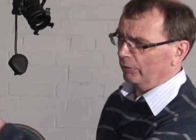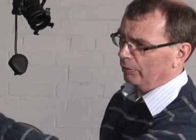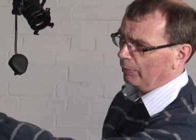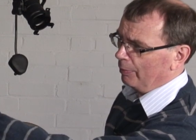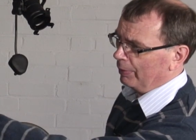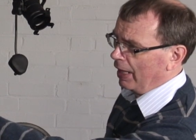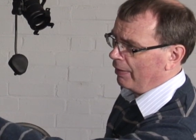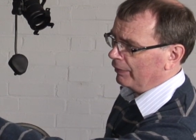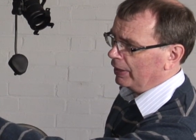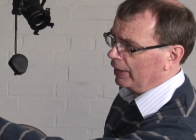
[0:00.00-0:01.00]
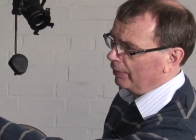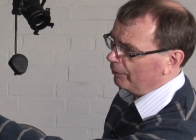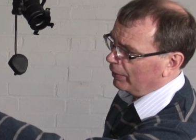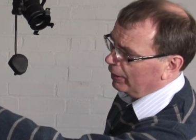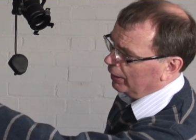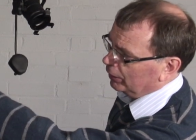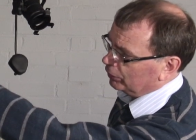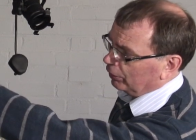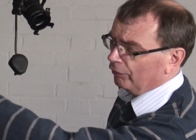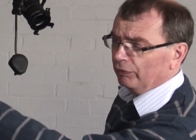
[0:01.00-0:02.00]
The one we have in here, it's
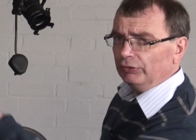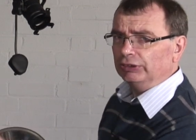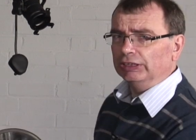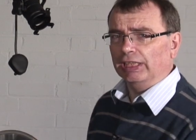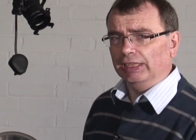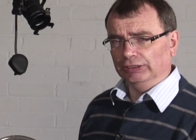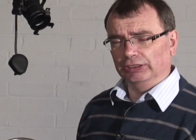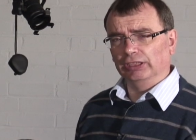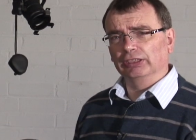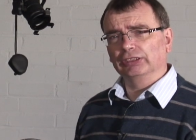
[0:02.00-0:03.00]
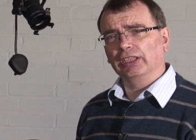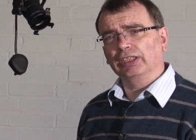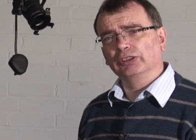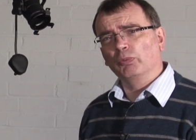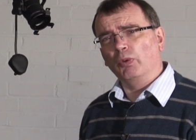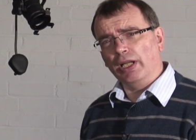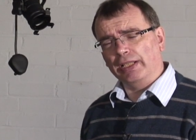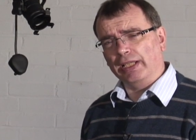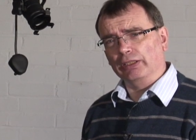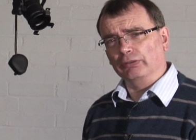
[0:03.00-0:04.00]
got a fluted lens, so that's a
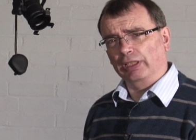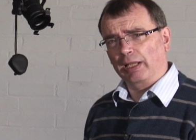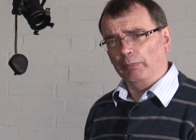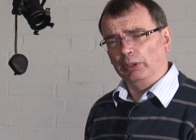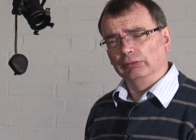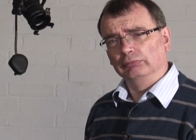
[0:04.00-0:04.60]
wide-angled lamp.